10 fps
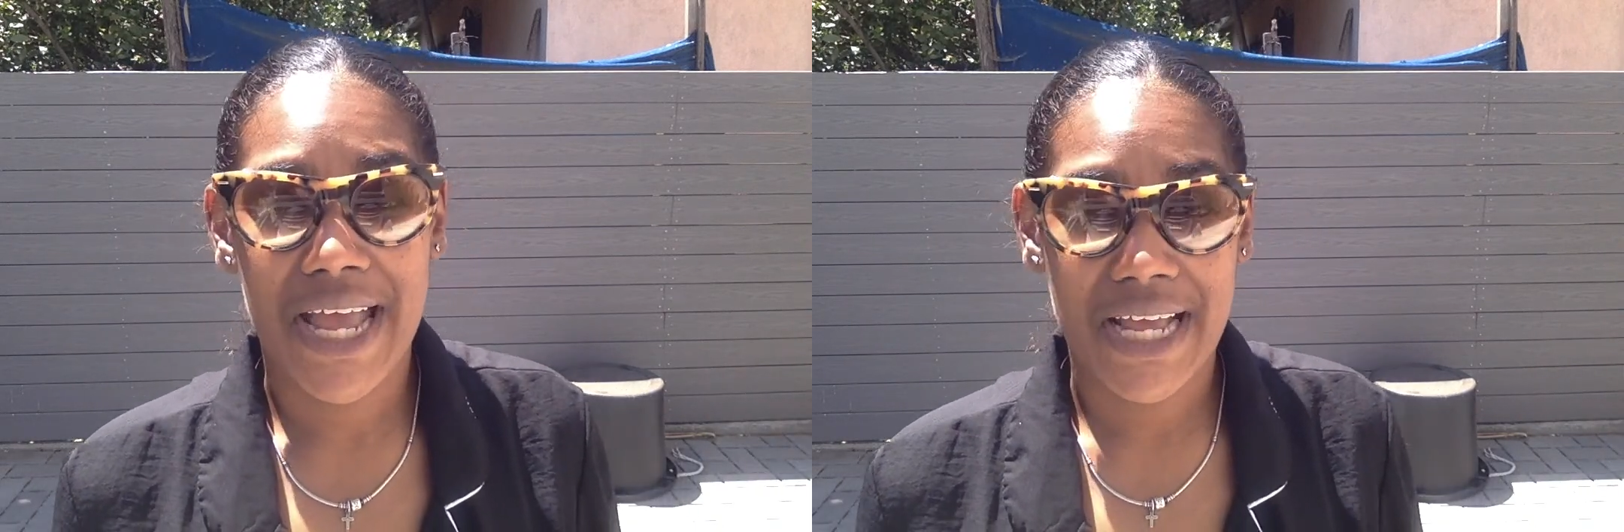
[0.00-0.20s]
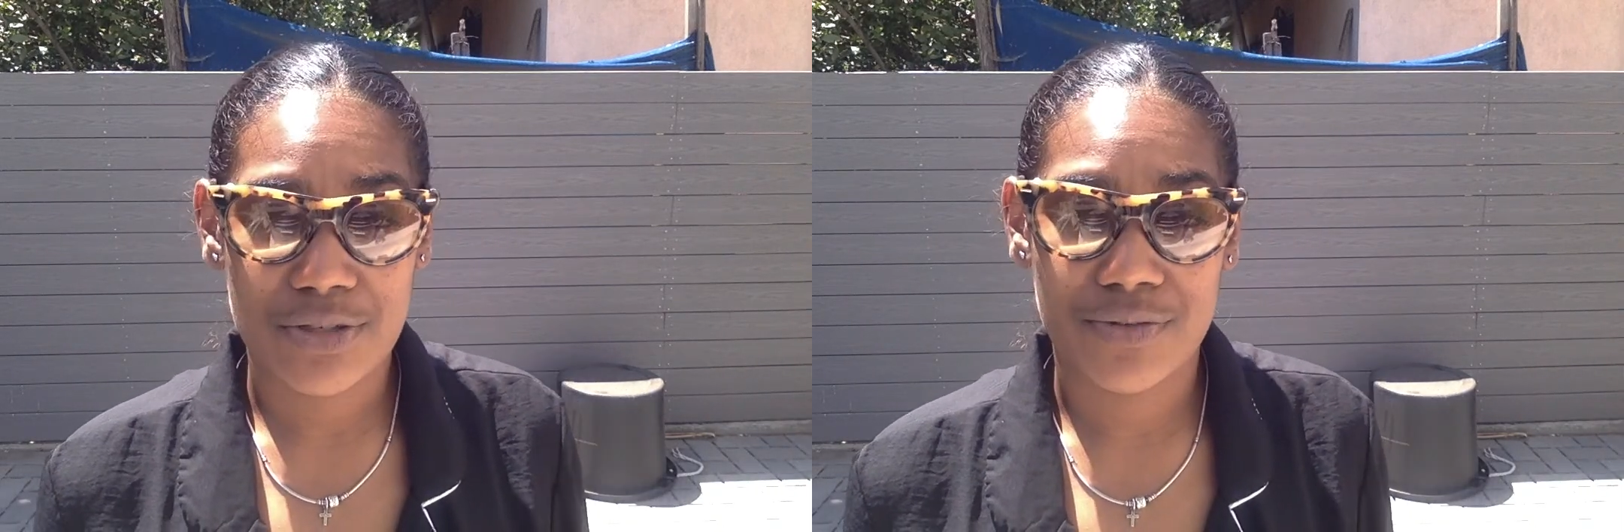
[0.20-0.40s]

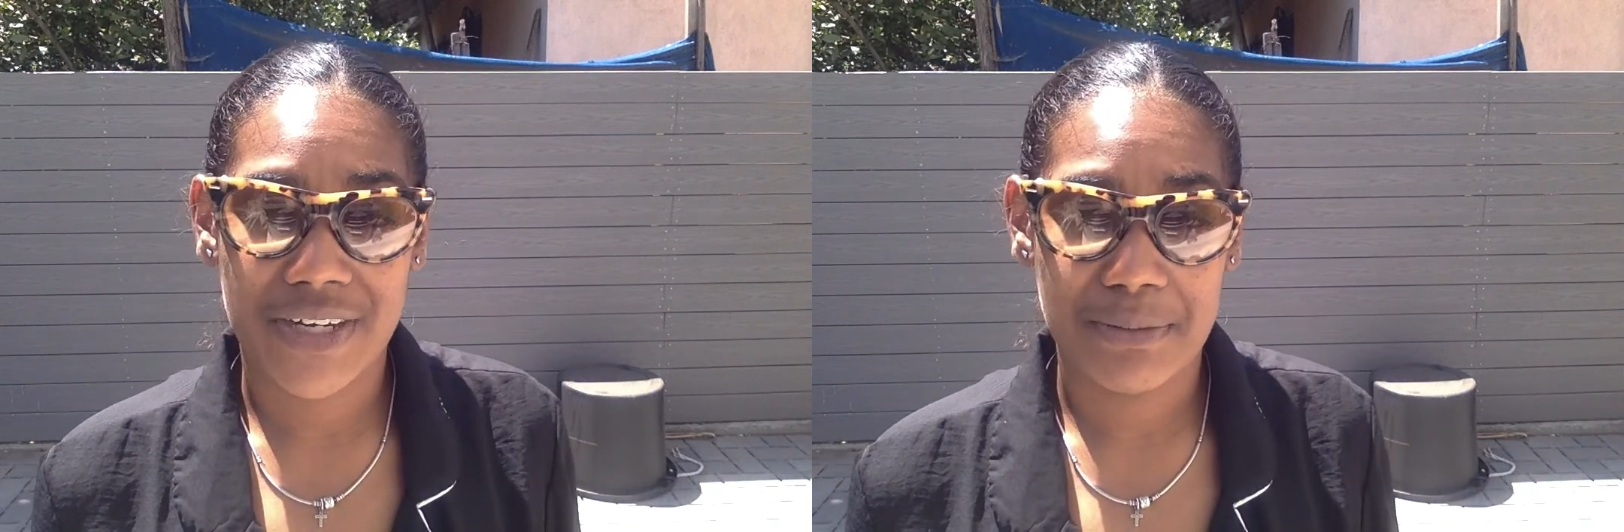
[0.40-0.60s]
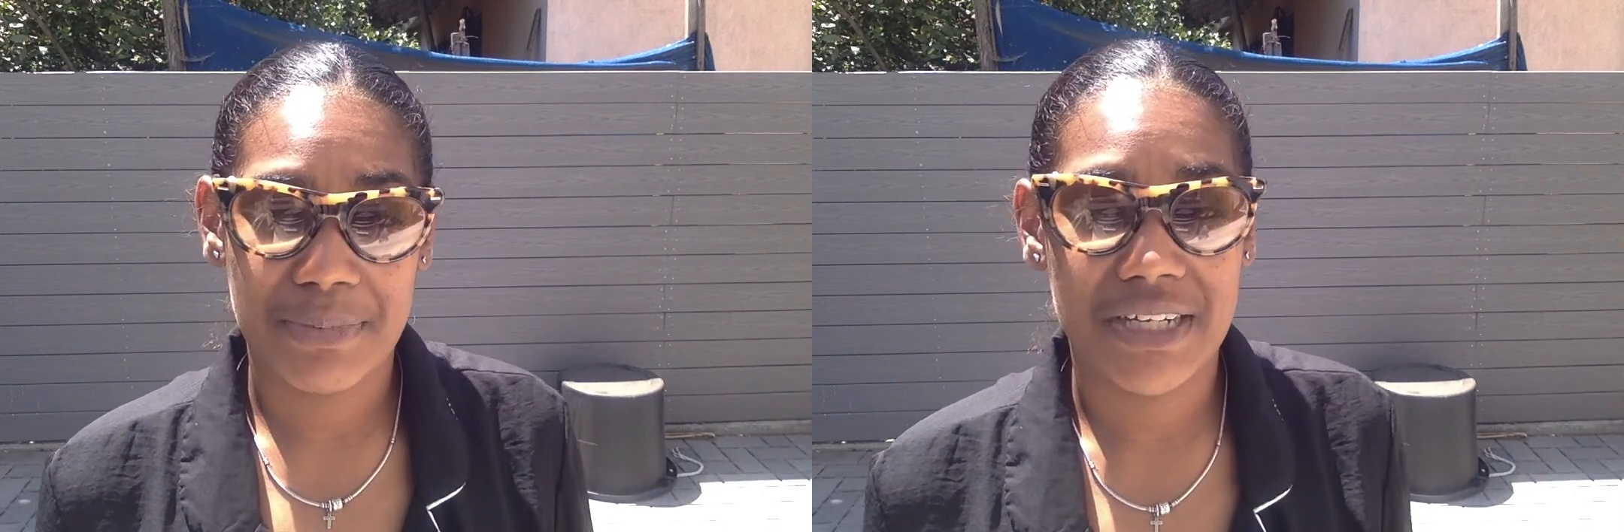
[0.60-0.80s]
has
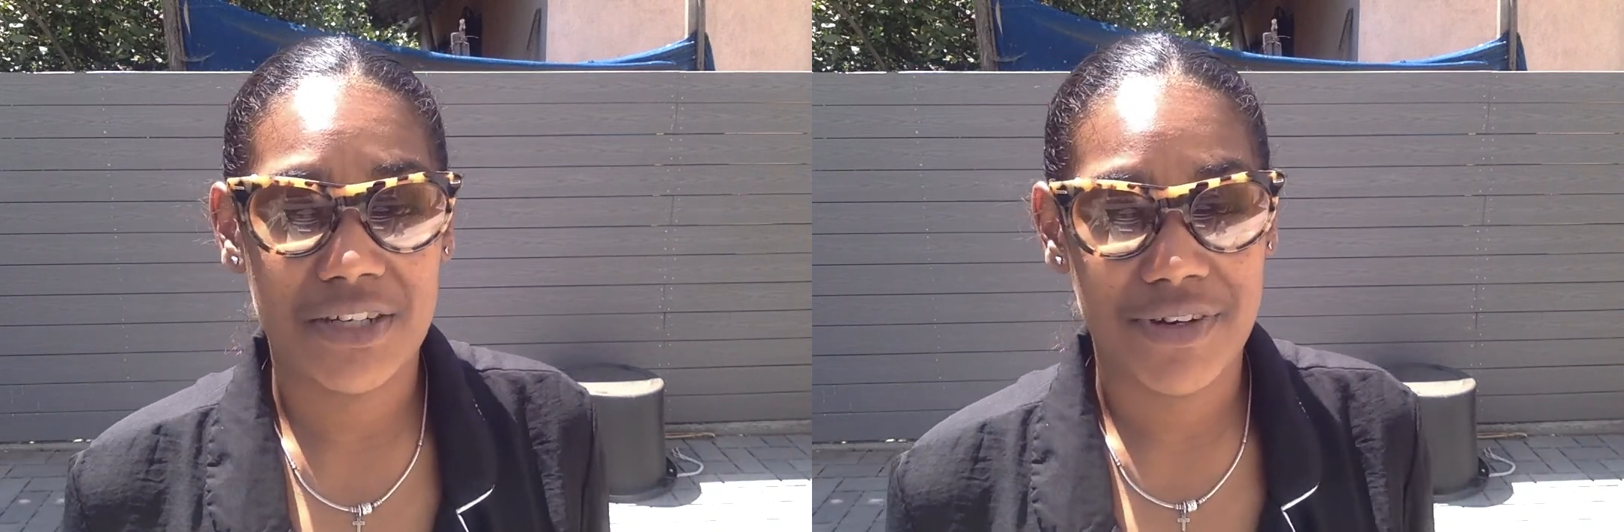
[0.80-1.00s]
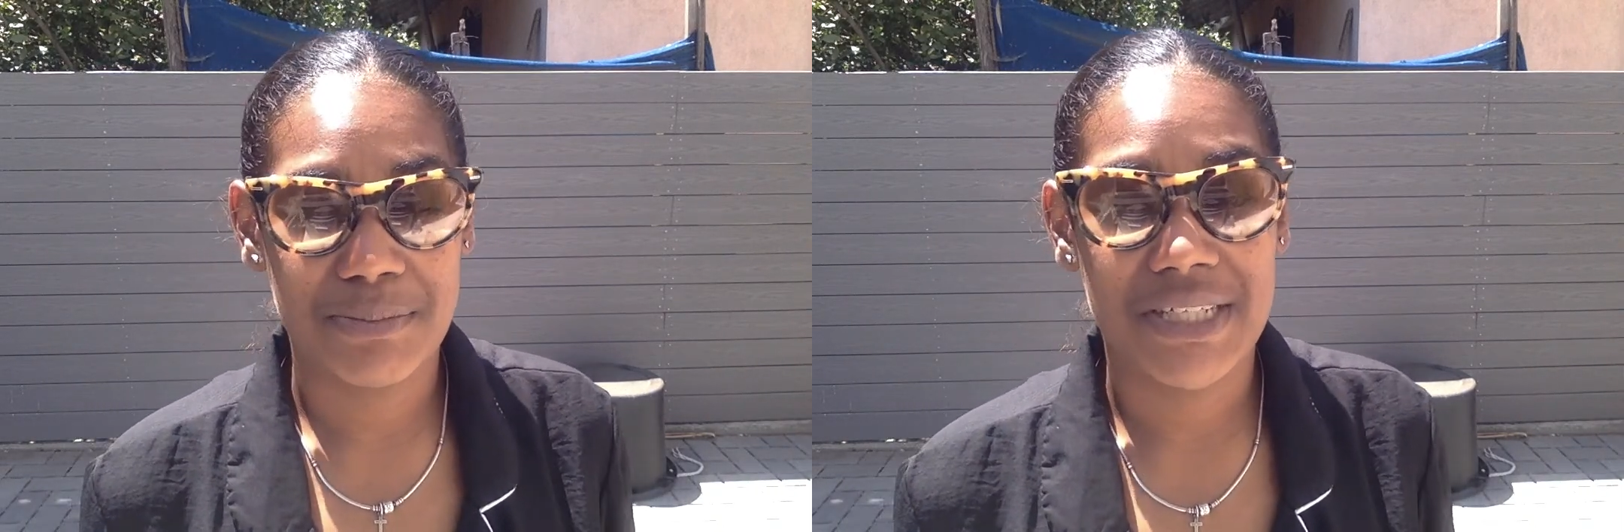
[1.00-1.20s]
already been
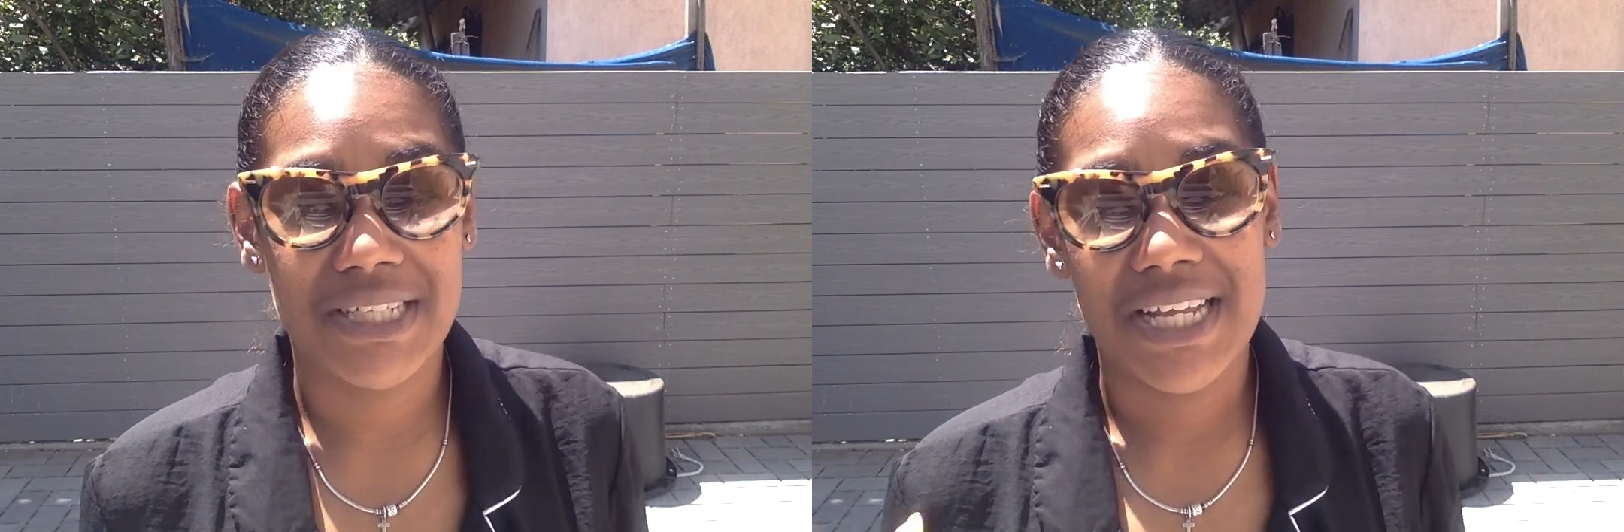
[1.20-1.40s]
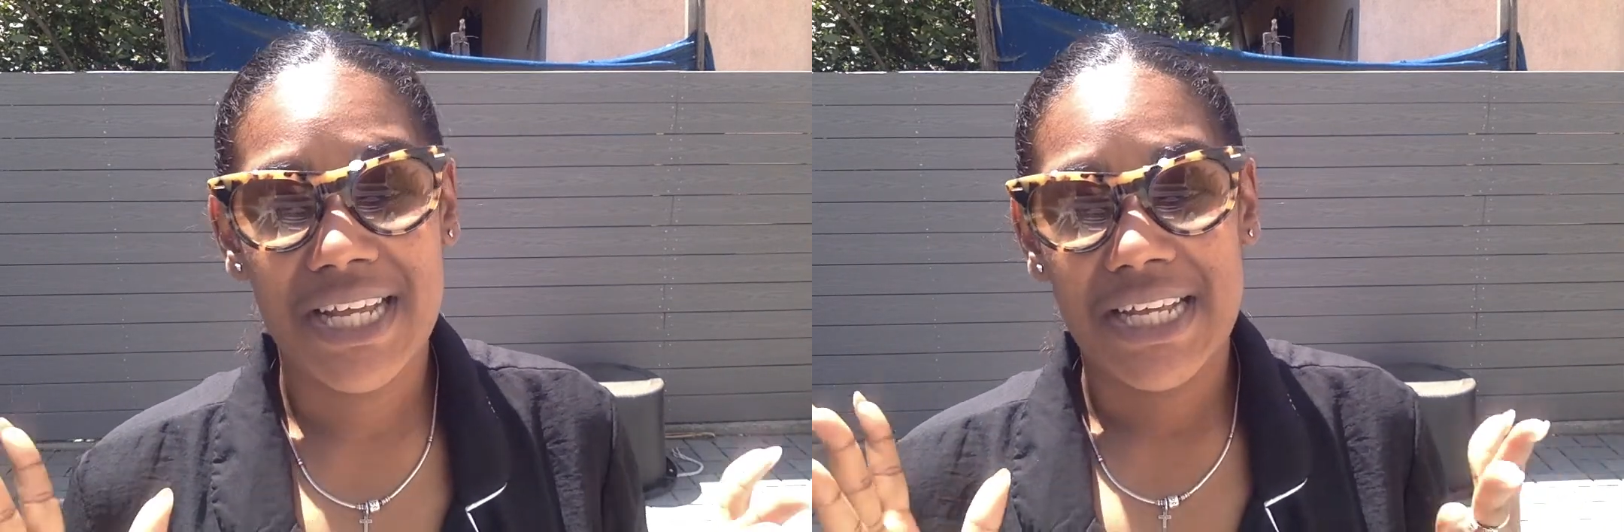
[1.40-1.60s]
corrupted,